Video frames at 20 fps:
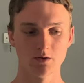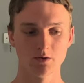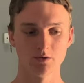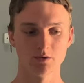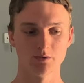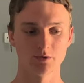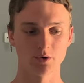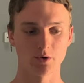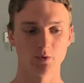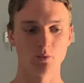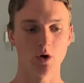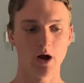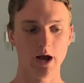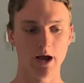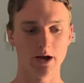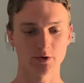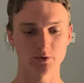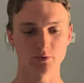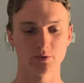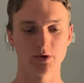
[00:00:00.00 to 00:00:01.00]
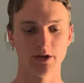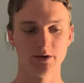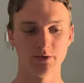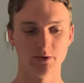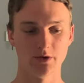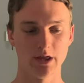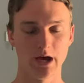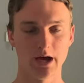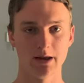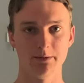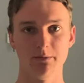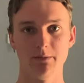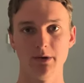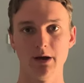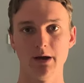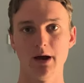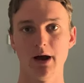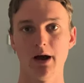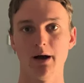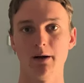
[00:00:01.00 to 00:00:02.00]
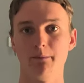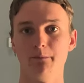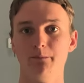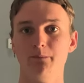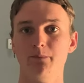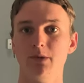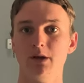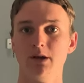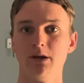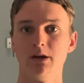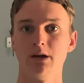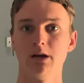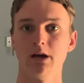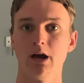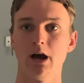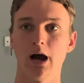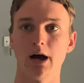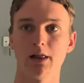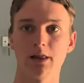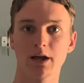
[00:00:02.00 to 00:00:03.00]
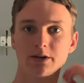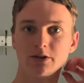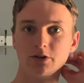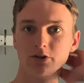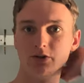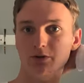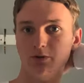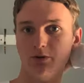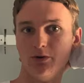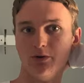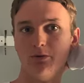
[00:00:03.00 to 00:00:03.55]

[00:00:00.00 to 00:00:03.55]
So why else would I do that? I like to